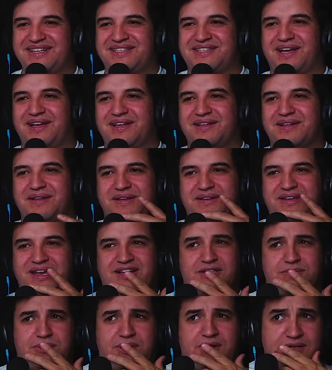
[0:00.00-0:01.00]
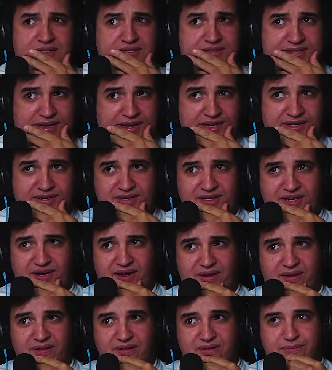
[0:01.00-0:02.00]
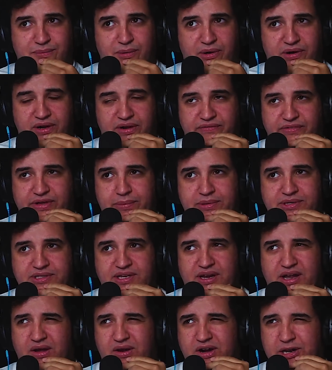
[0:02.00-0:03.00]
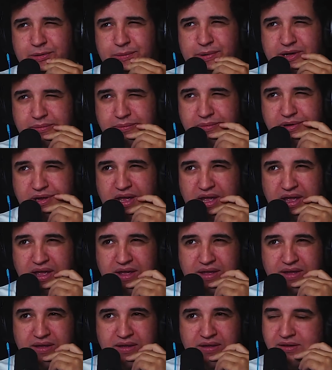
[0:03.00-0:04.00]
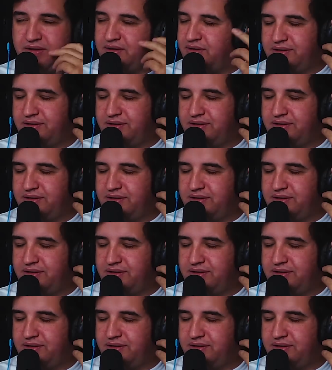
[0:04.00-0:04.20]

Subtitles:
He saw Dave Chappelle on stage smoking a vape. He's like, how can I make him gay?